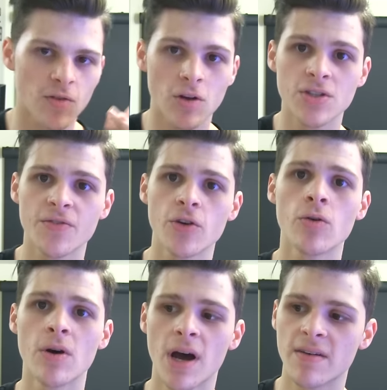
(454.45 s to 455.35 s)
for those of you
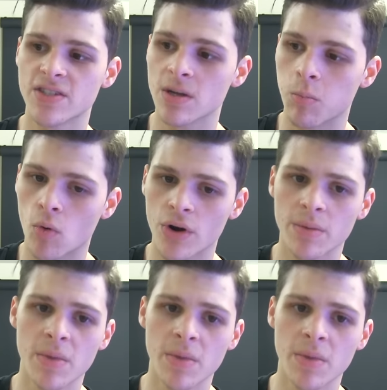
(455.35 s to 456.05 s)
who have supported